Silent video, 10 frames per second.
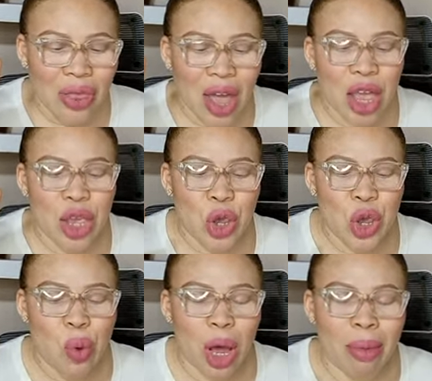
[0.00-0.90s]
that
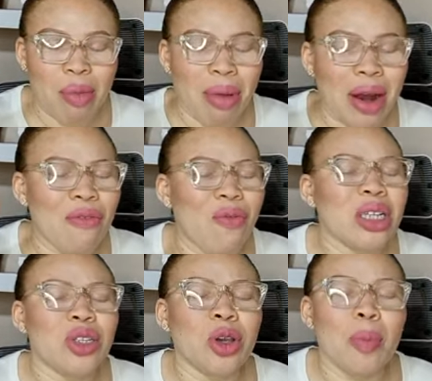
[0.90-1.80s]
you will come and
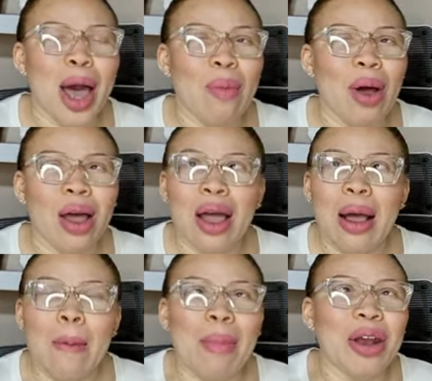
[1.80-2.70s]
manifest your power
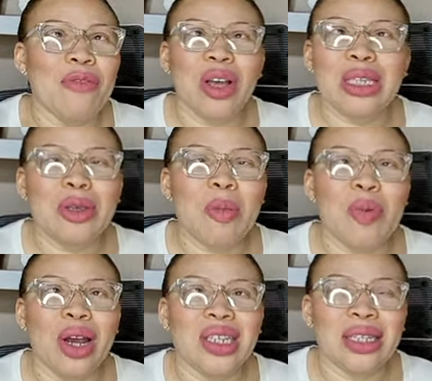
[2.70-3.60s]
manifest your
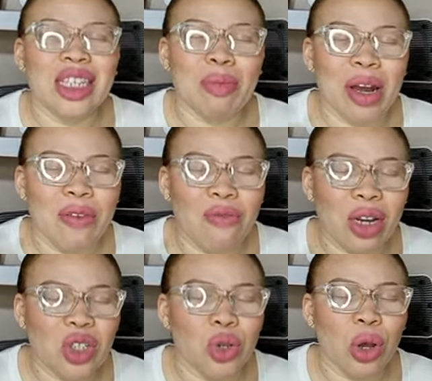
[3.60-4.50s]
presence,
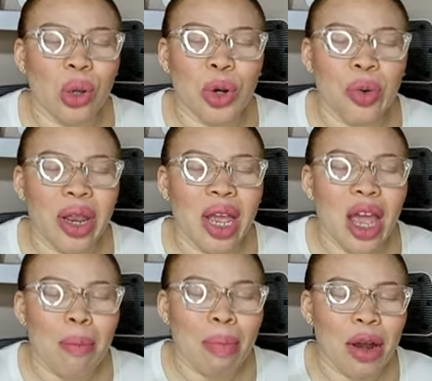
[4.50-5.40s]
manifest your glory,
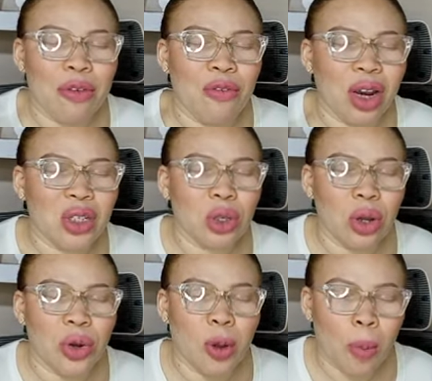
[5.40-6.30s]
manifest, the oh
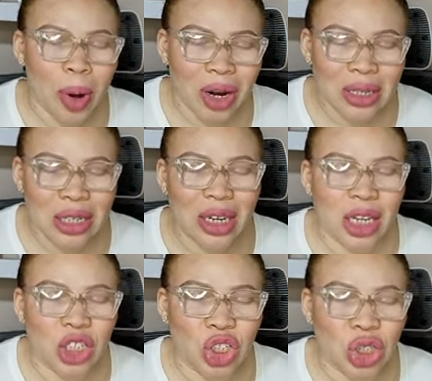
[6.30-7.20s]
Lord, your person
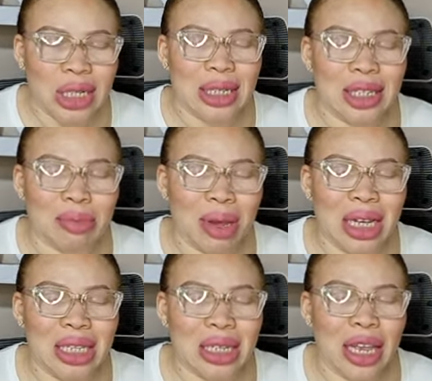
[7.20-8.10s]
in Jesus'
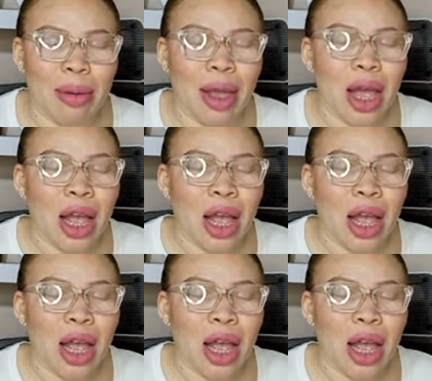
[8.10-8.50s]
mighty name.